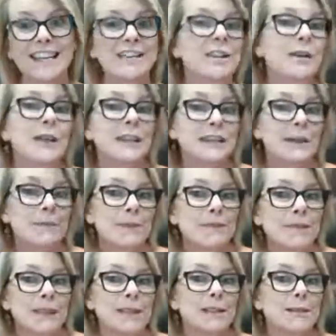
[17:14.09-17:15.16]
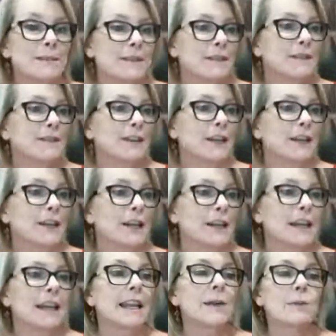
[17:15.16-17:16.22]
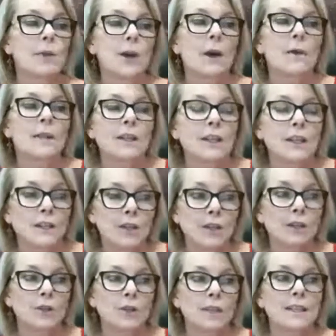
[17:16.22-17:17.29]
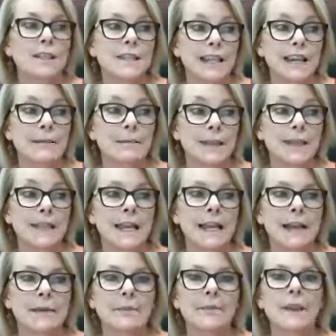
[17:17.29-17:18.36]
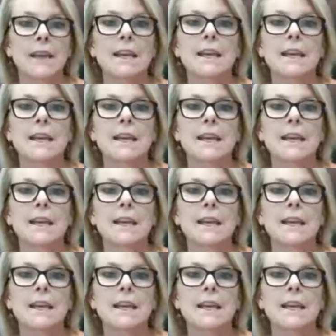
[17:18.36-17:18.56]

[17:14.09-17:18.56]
So it's something really specific like that, and we'll go into the solution statement now.